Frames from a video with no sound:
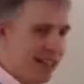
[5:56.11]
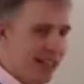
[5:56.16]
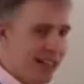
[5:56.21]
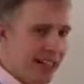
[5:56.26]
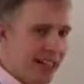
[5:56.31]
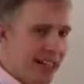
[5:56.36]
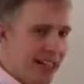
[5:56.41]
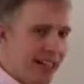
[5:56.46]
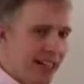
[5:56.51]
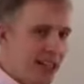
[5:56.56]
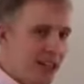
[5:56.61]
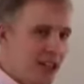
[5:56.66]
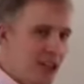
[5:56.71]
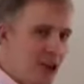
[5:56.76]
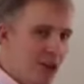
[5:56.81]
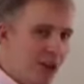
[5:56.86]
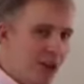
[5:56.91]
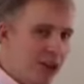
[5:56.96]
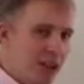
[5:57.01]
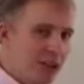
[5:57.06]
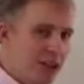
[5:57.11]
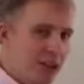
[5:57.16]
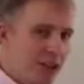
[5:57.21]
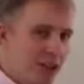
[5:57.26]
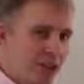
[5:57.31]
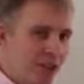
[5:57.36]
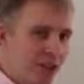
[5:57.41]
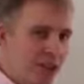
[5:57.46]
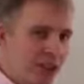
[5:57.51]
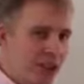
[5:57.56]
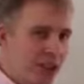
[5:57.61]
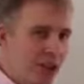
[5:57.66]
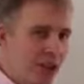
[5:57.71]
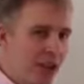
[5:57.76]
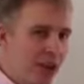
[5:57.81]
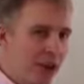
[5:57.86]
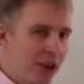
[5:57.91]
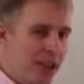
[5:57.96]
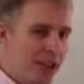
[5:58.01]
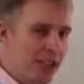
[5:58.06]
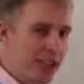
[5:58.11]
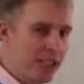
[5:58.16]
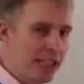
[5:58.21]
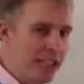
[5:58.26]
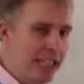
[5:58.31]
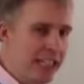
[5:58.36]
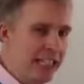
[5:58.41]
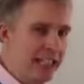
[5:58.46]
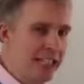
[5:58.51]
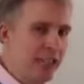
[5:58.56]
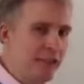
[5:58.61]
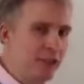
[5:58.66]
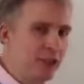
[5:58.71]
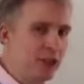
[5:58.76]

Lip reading: don't forget, you are legally